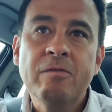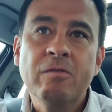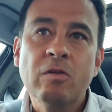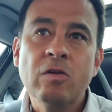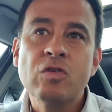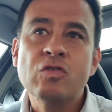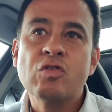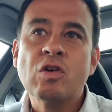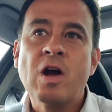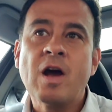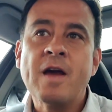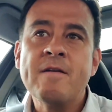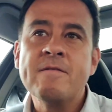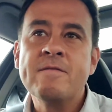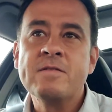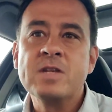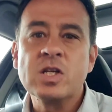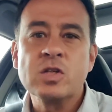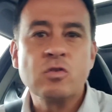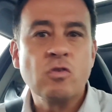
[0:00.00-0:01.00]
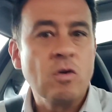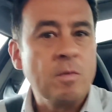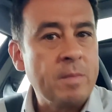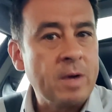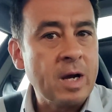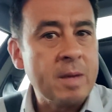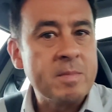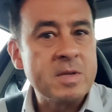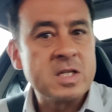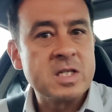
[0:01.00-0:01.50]
you for a drive just to
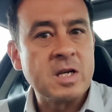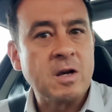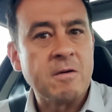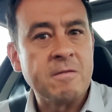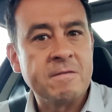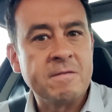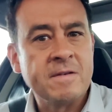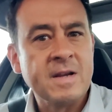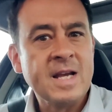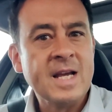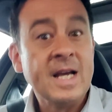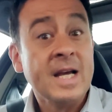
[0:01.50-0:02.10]
remind myself,